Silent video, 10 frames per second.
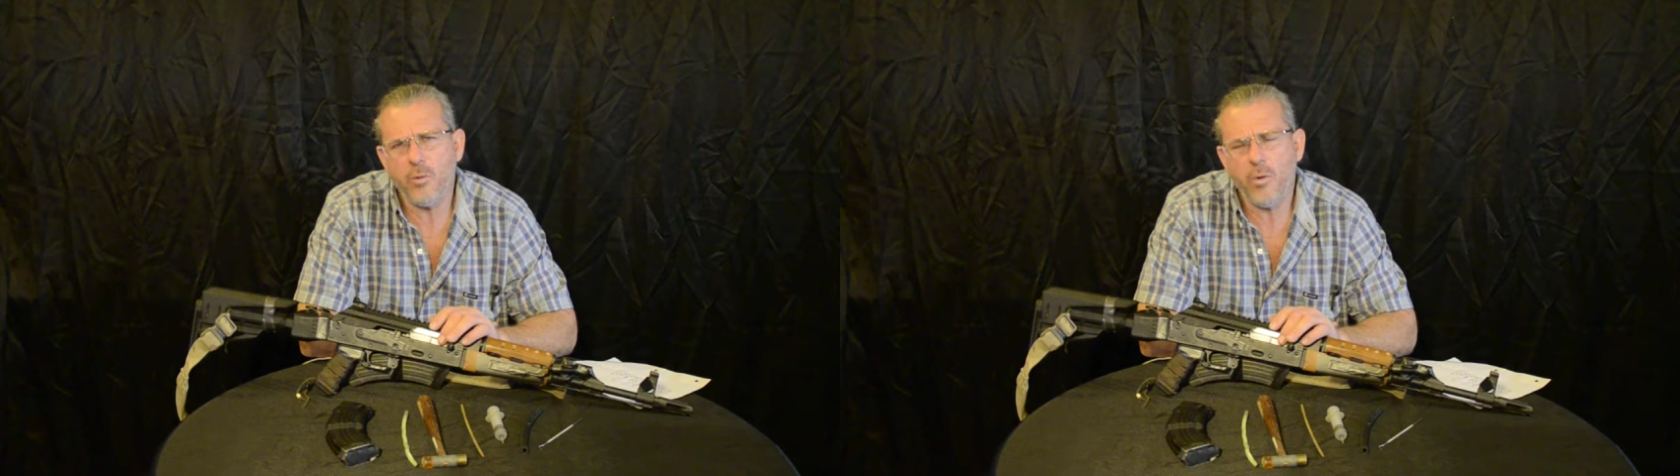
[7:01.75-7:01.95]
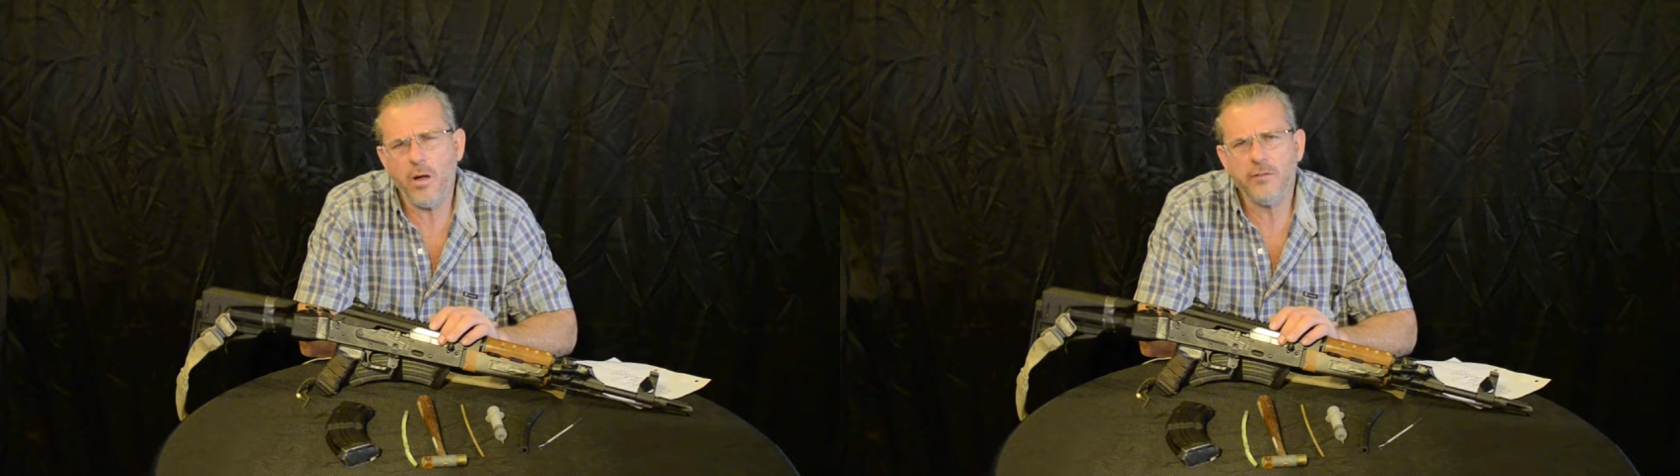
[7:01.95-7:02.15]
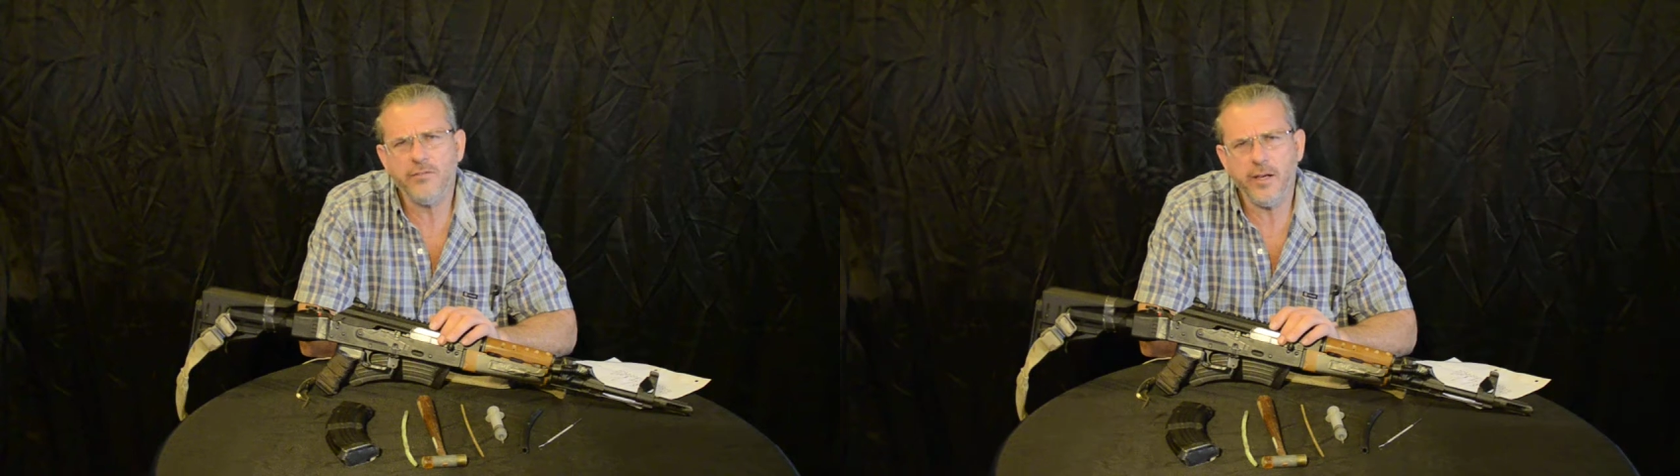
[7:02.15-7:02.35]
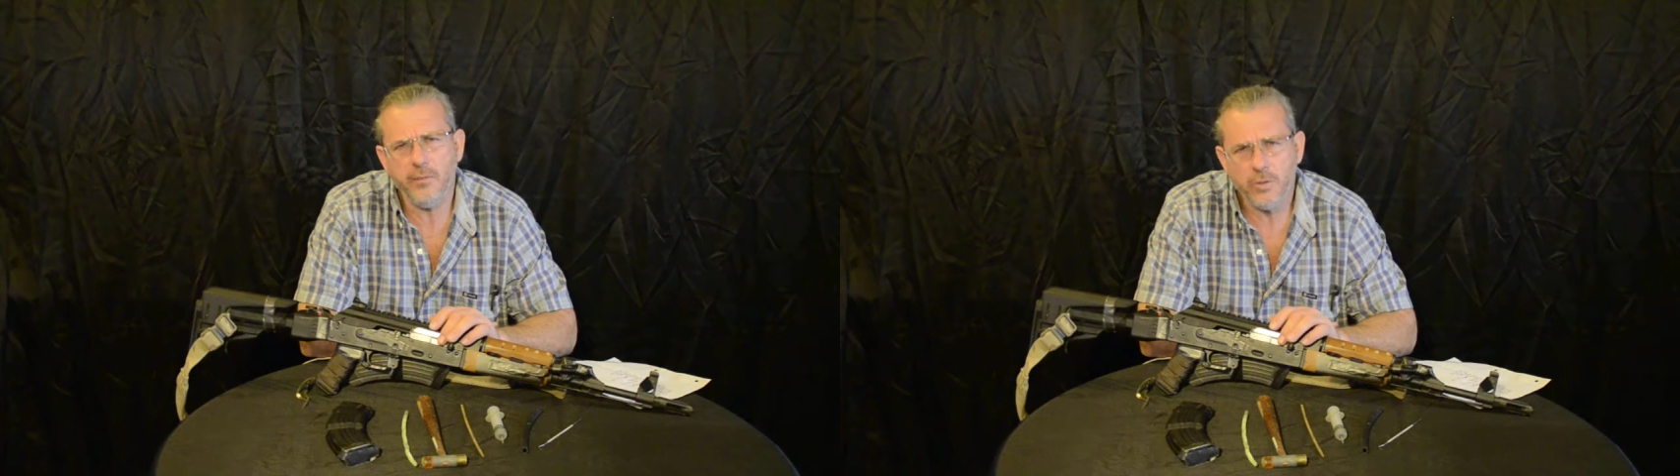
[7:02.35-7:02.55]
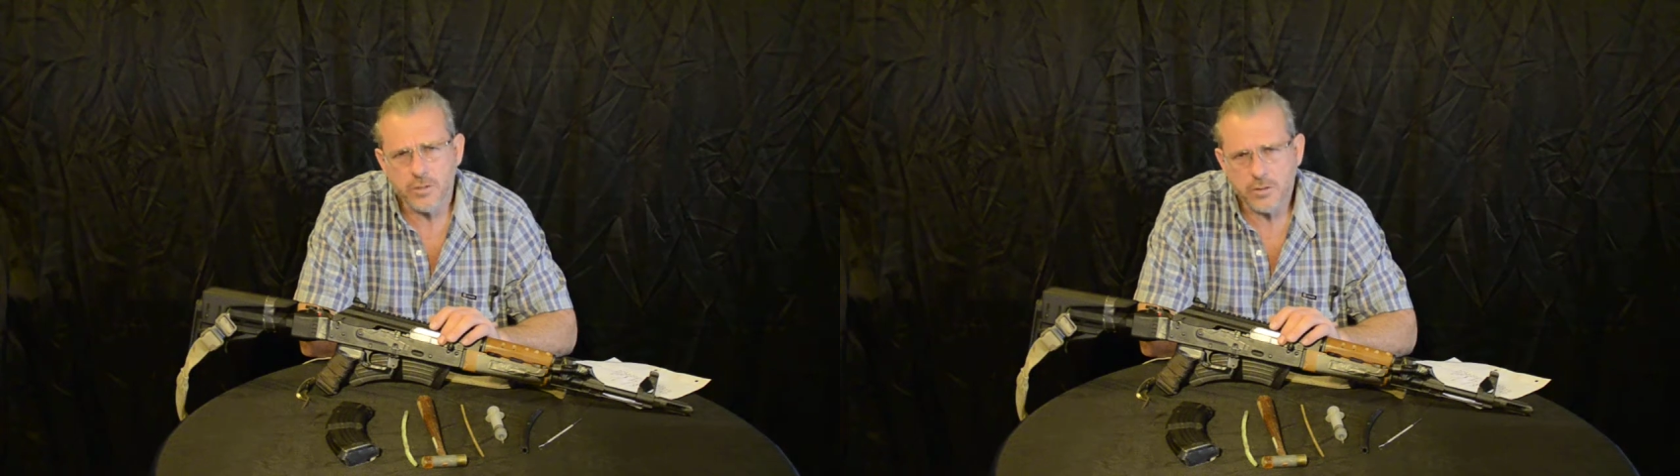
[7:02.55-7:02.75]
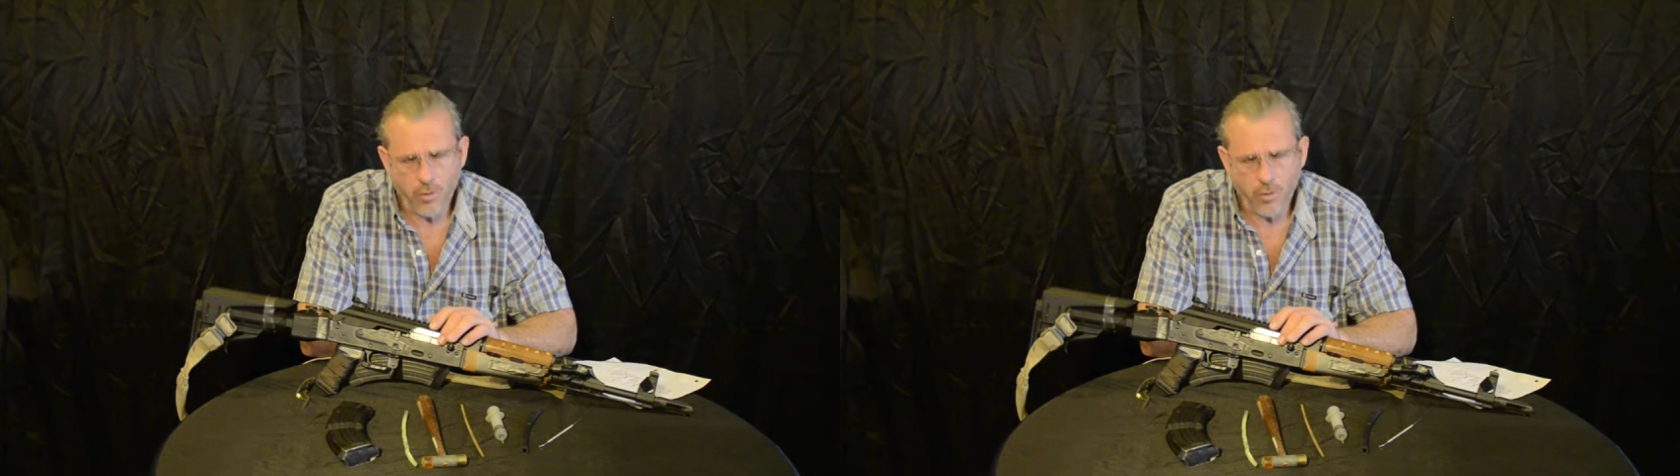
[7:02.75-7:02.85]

a Wall of Fame, which is a